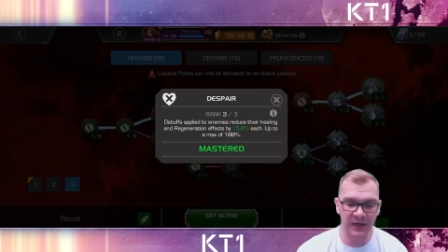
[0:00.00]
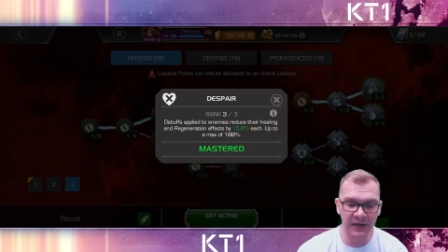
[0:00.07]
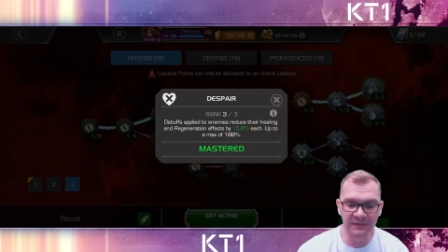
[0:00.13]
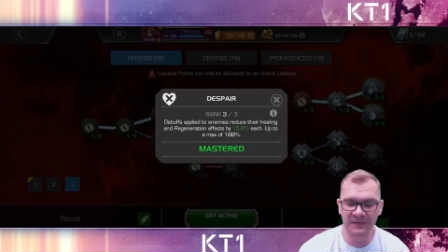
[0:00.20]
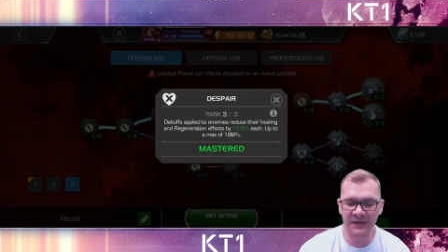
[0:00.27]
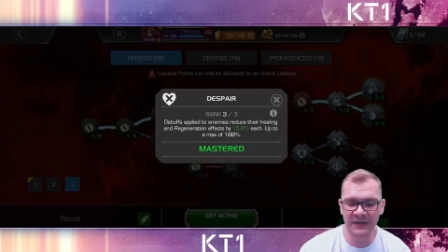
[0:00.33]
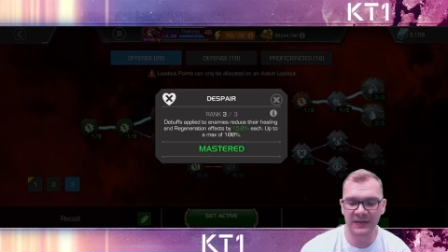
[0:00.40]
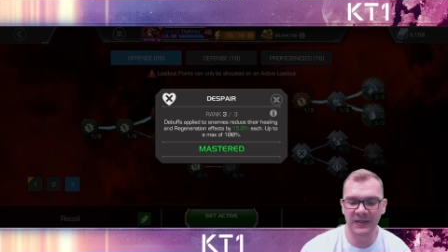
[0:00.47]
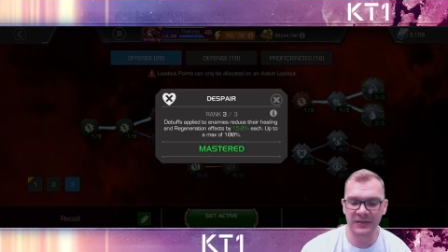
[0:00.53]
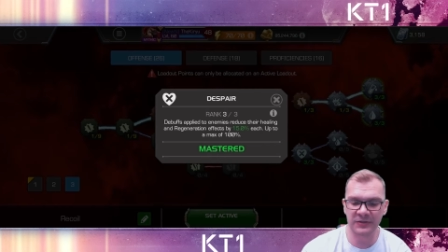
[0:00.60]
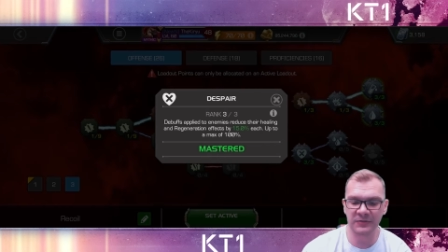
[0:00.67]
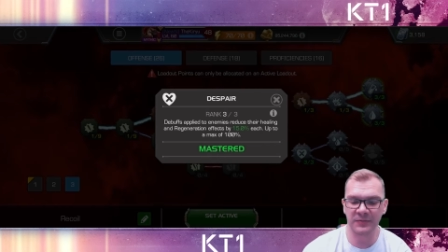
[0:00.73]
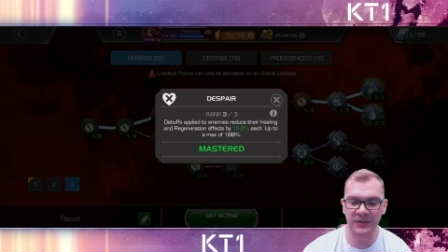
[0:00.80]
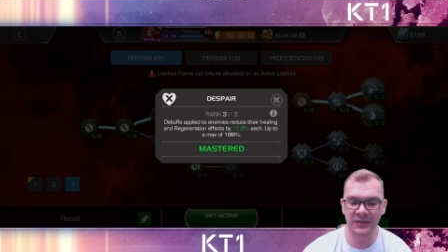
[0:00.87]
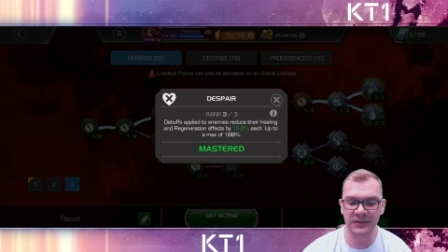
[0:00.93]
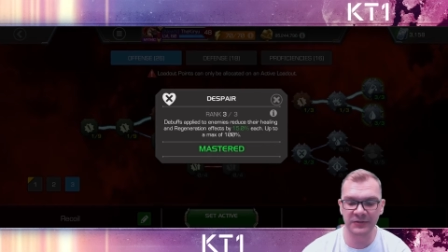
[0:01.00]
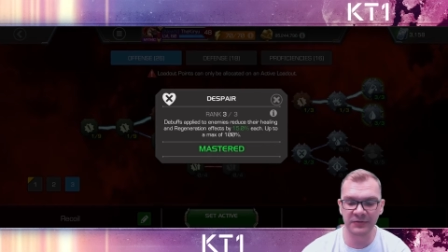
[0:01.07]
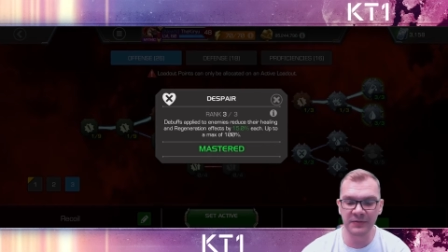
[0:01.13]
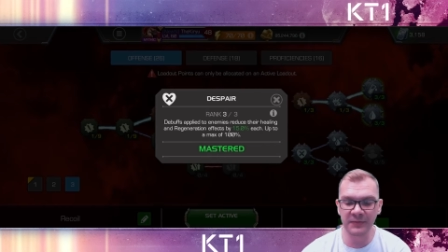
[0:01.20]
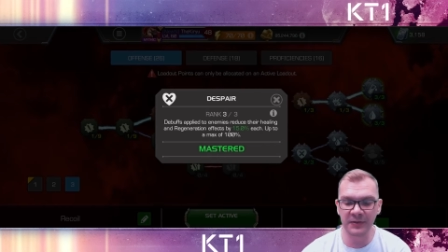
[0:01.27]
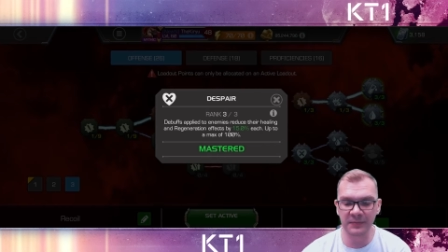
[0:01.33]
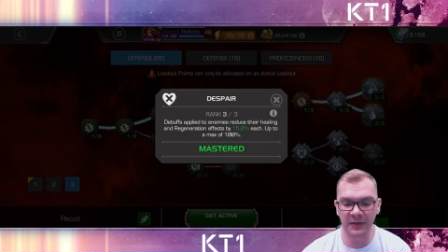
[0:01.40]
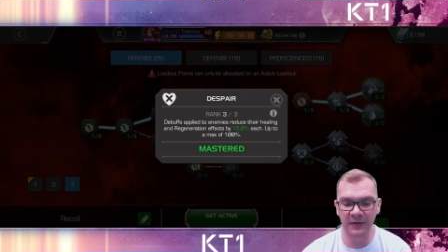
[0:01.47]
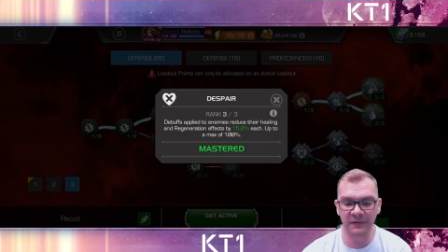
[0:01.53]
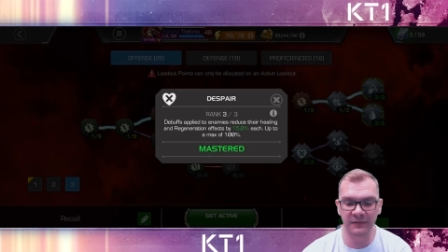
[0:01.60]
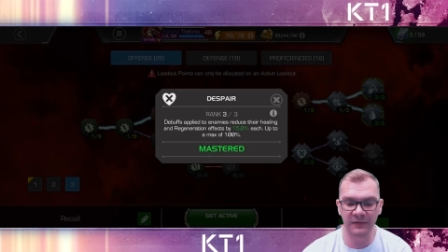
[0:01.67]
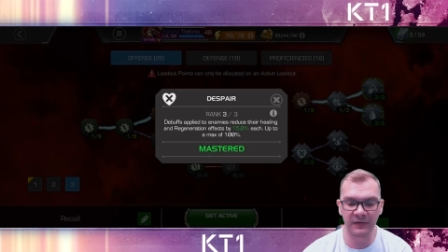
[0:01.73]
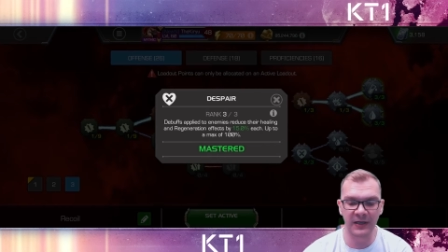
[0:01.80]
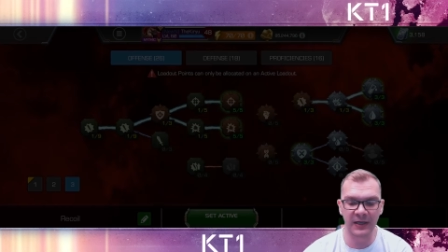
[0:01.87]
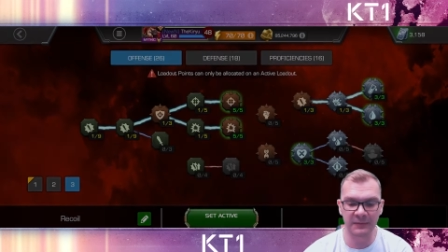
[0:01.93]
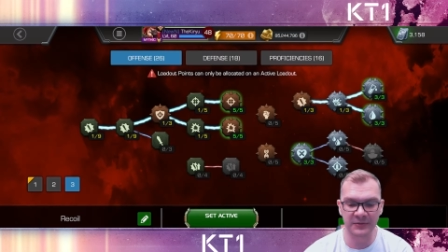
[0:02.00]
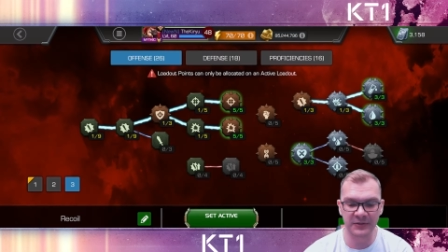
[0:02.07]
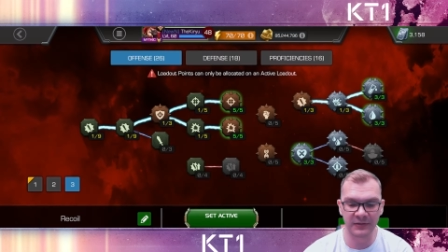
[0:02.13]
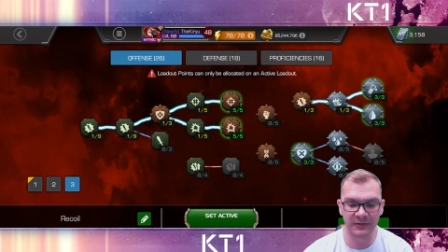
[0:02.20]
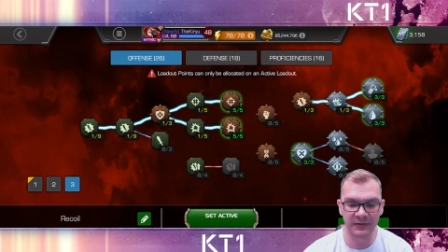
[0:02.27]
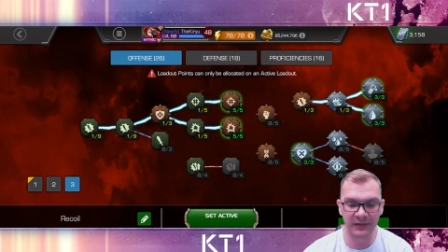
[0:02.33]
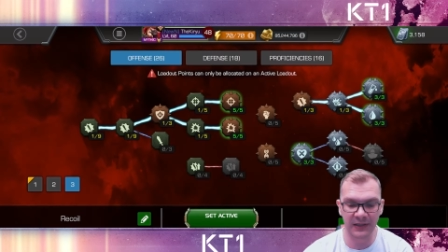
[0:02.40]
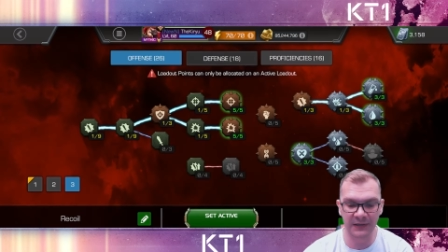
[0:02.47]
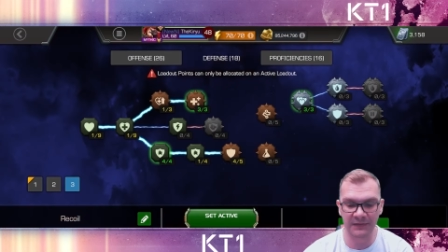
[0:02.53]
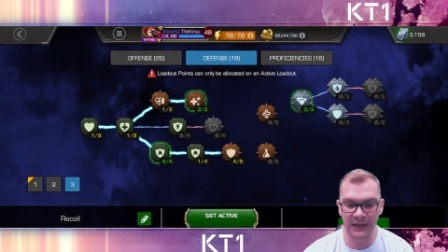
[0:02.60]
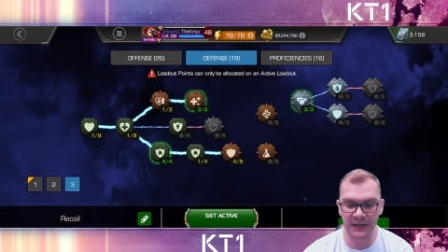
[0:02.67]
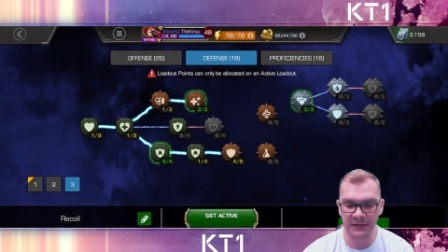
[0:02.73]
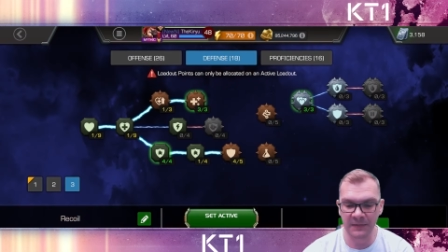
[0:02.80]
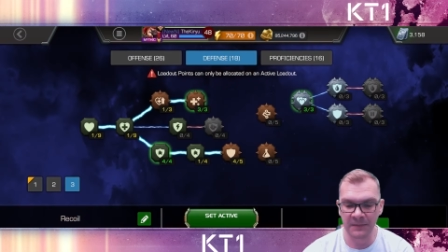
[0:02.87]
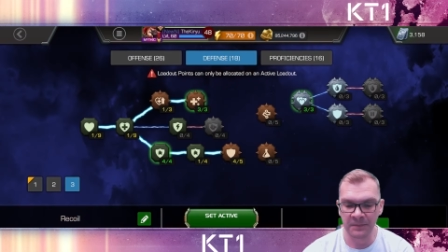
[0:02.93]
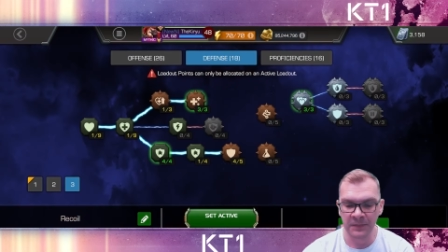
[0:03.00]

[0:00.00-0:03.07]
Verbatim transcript: I find that to be extremely powerful. Absolutely love that.